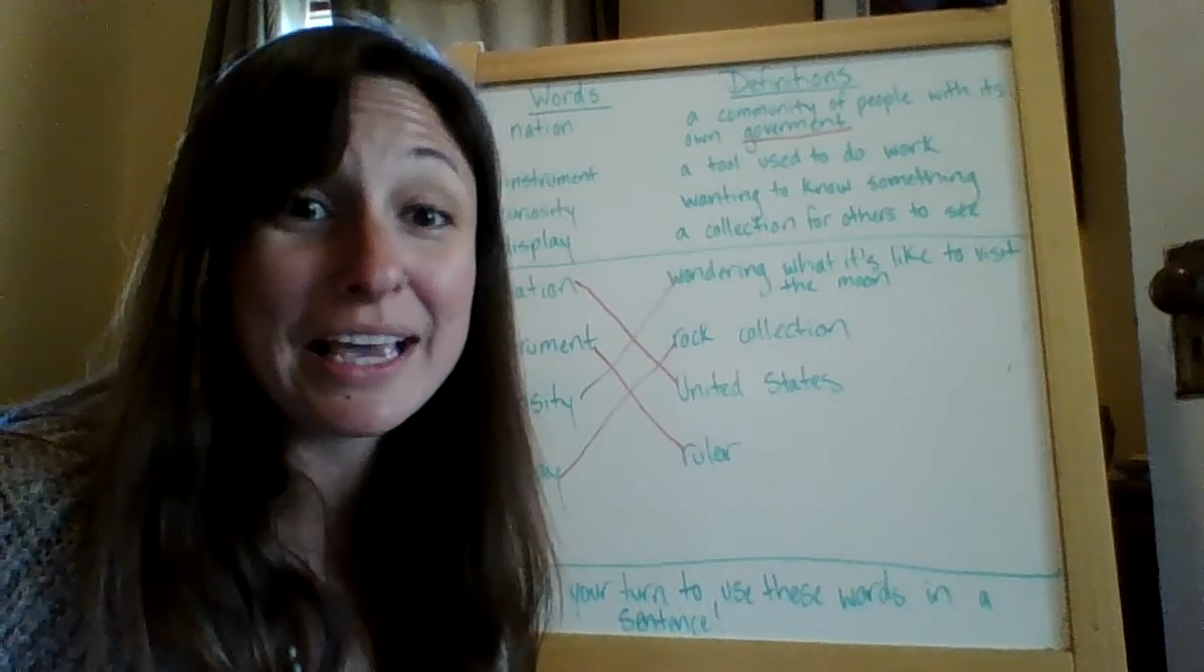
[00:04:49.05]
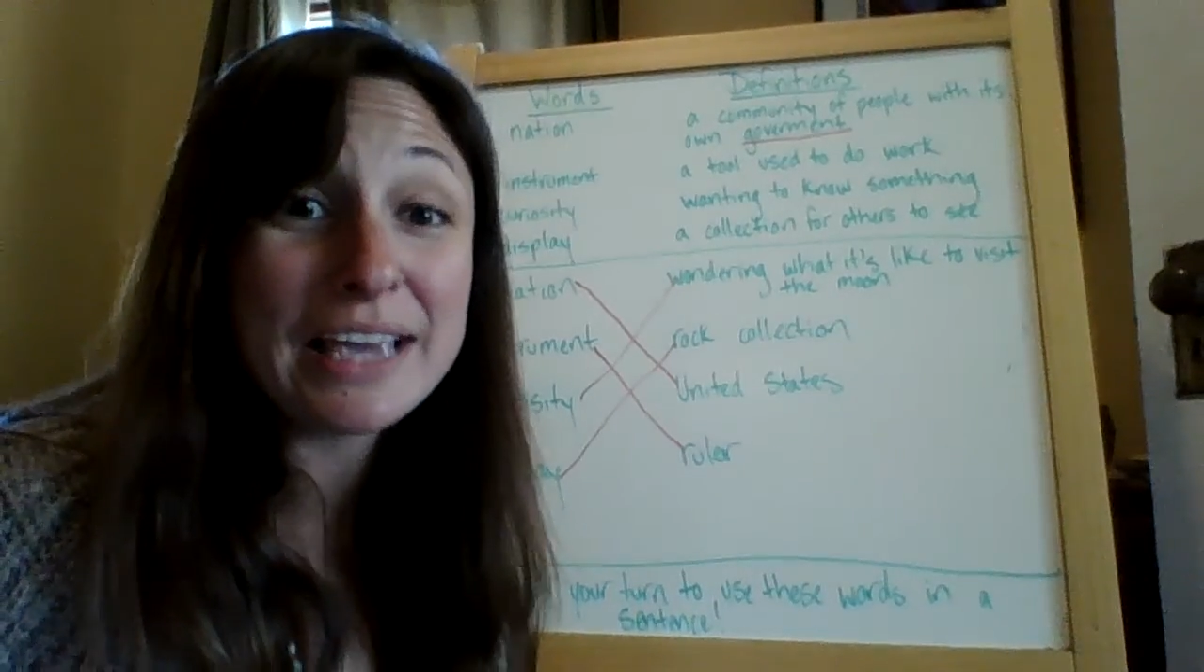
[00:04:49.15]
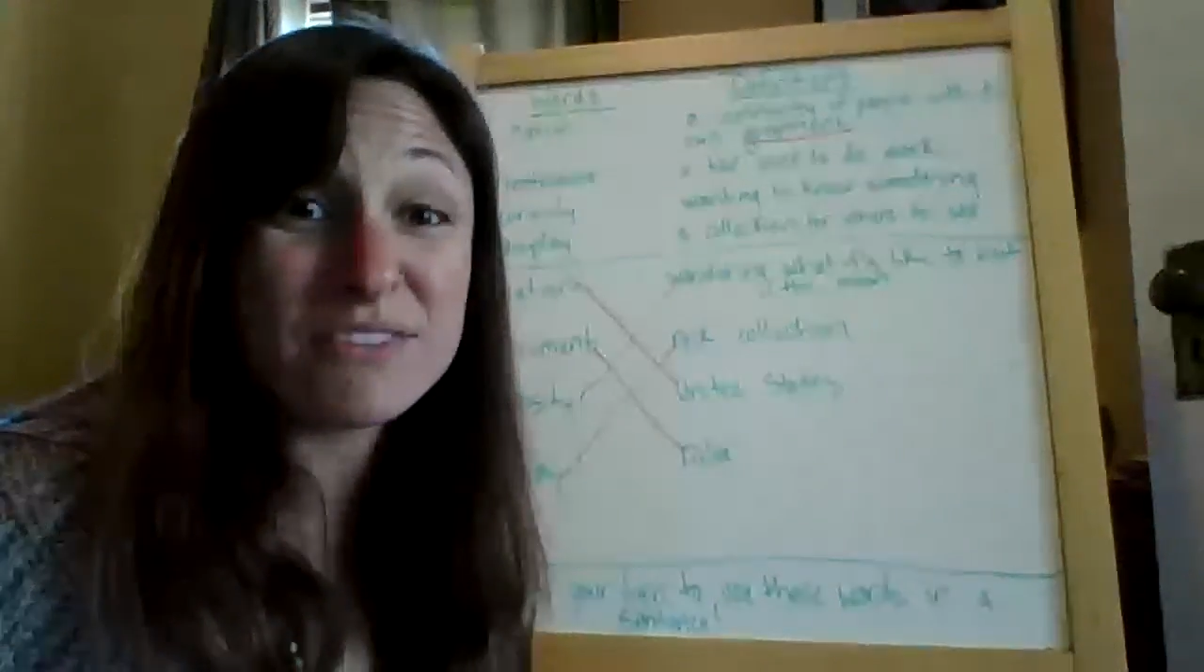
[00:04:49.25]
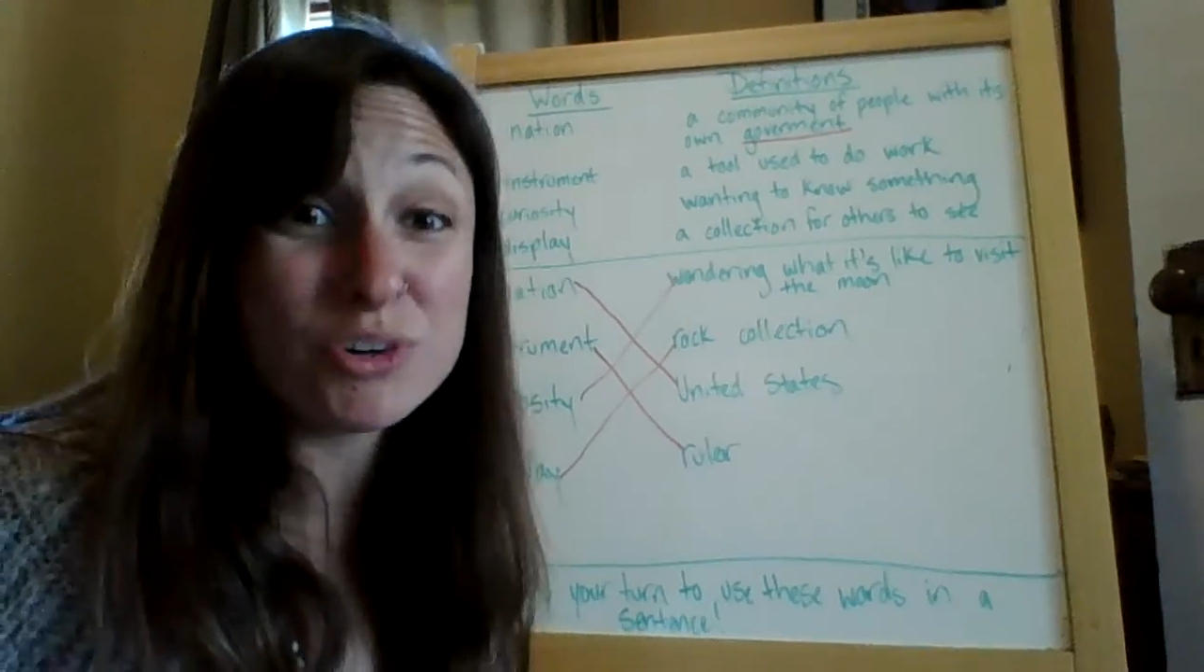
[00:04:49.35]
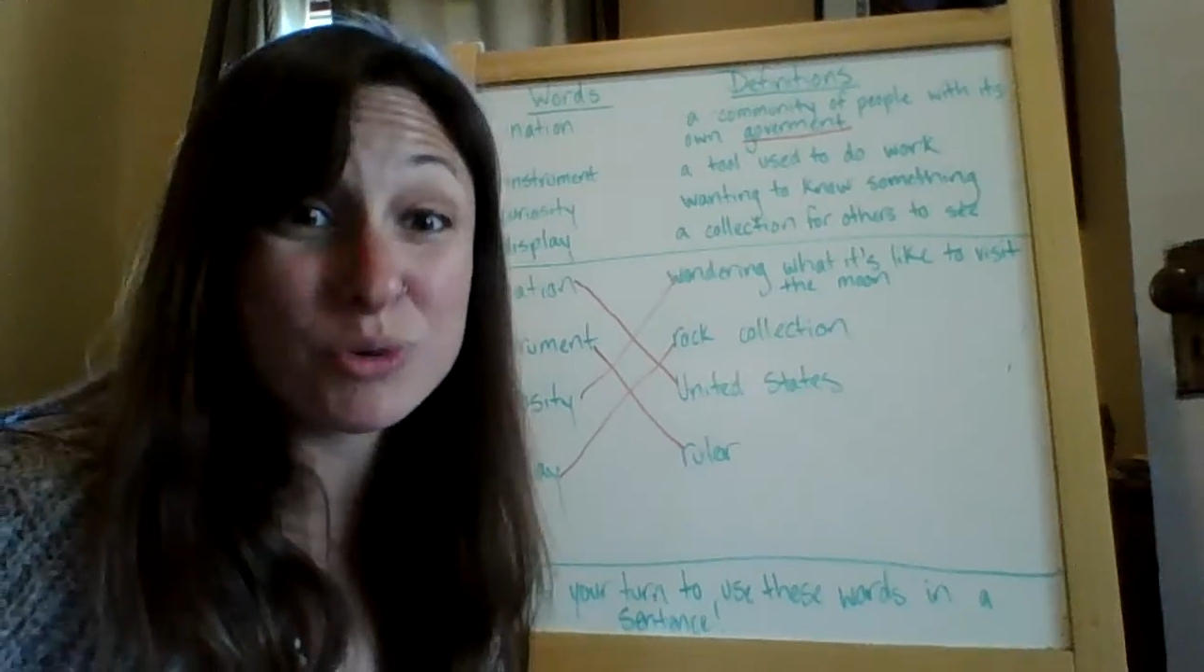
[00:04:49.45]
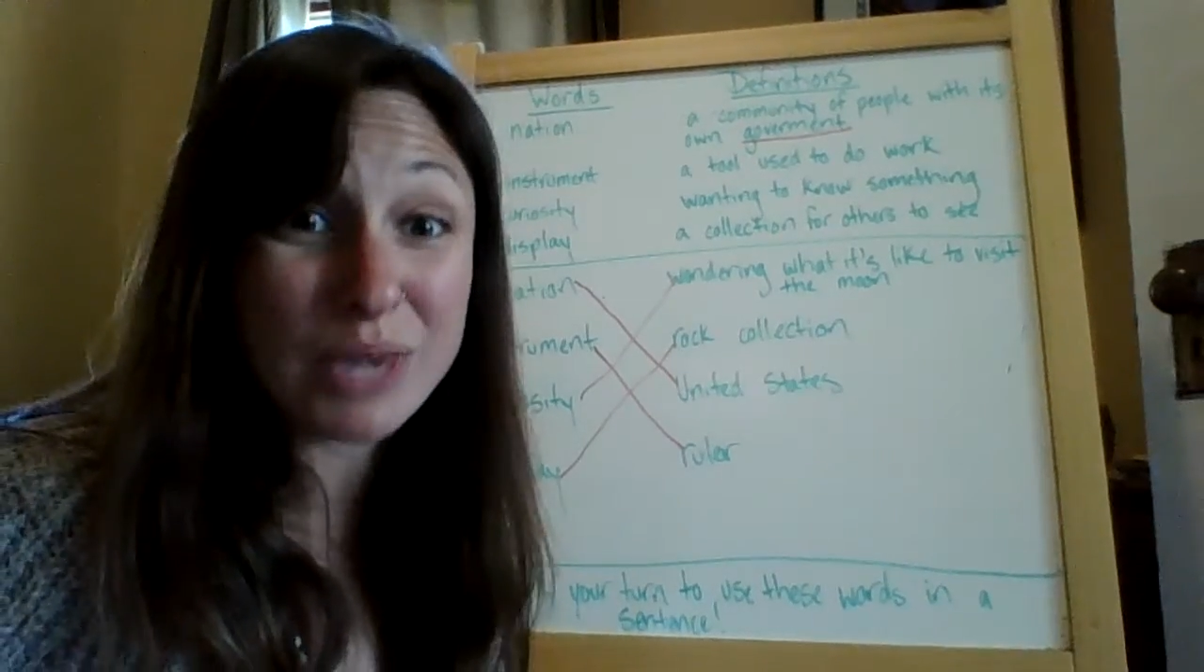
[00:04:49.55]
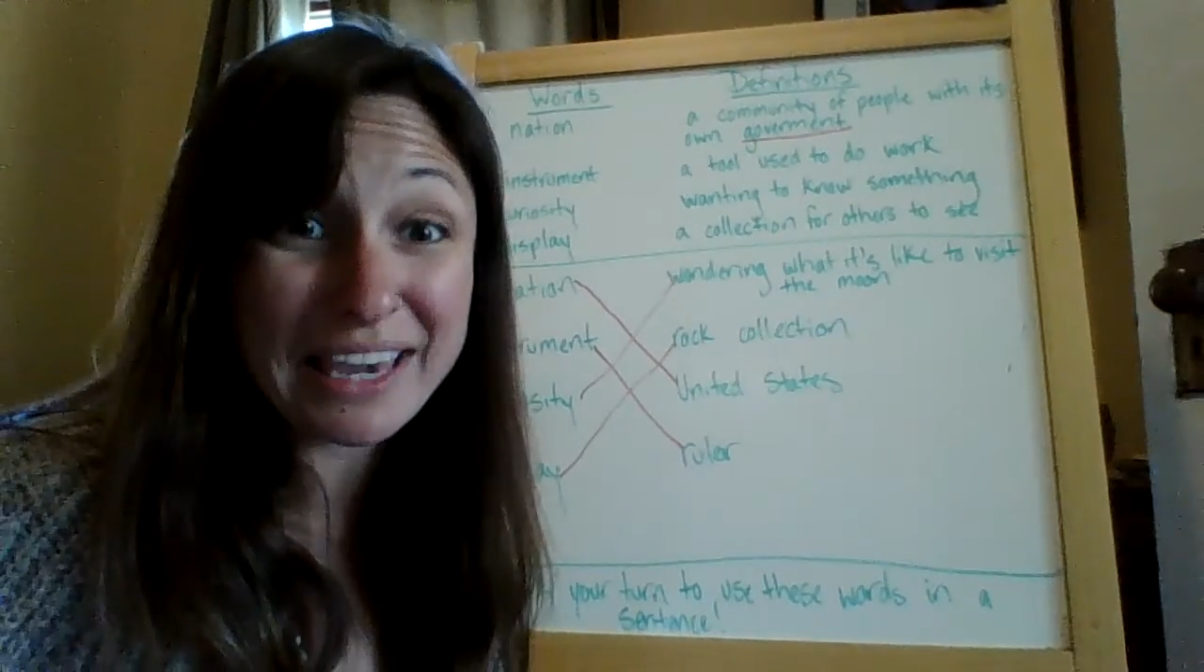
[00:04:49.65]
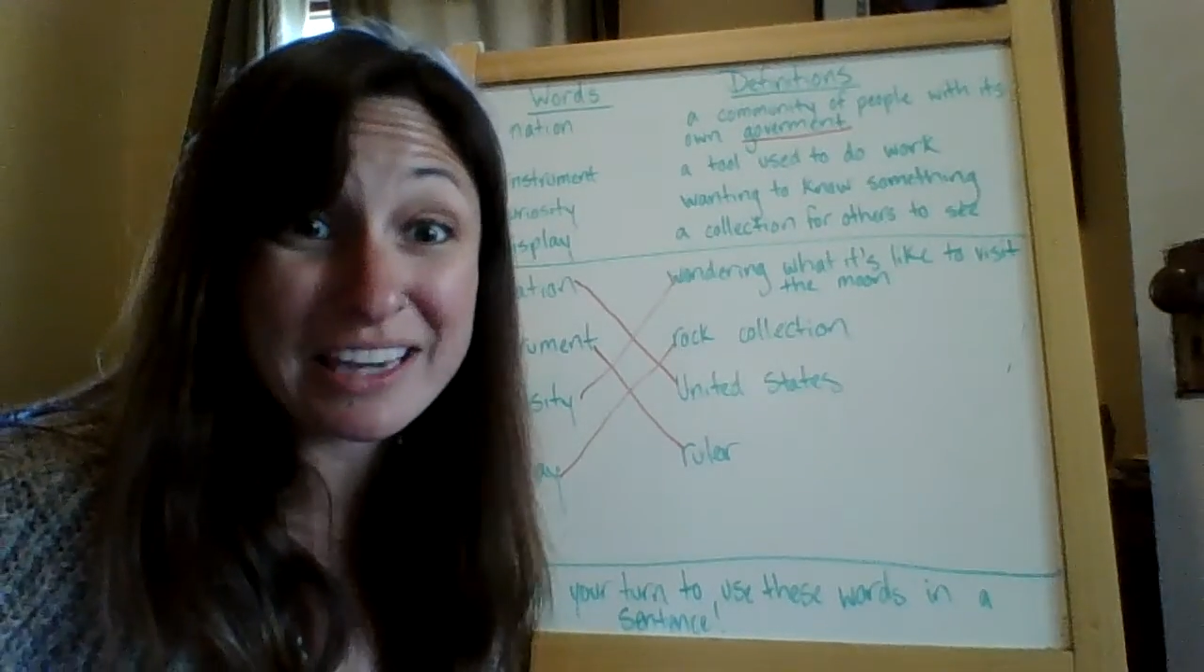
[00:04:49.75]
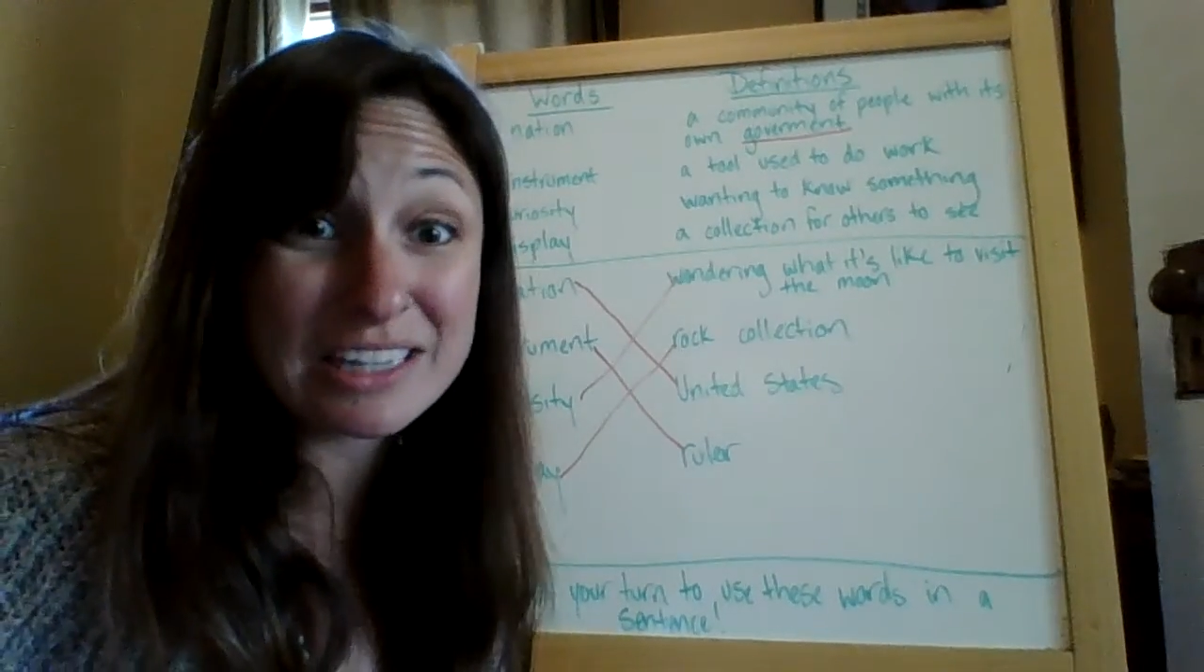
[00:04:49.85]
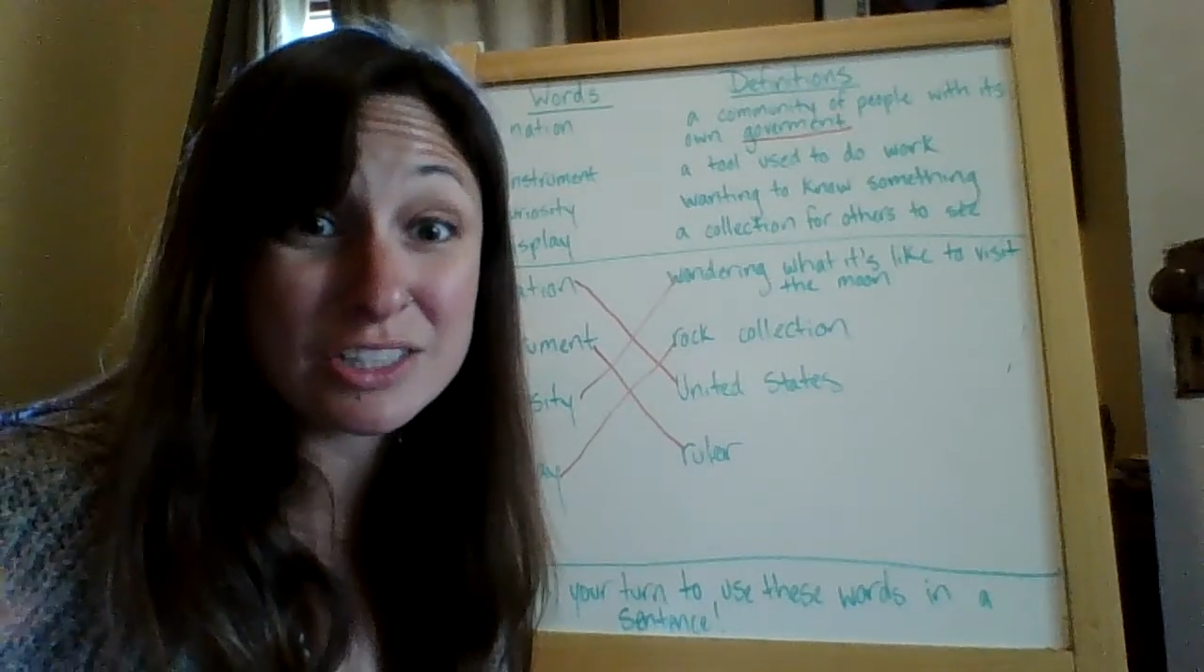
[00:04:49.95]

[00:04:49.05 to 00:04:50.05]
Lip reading: If you can,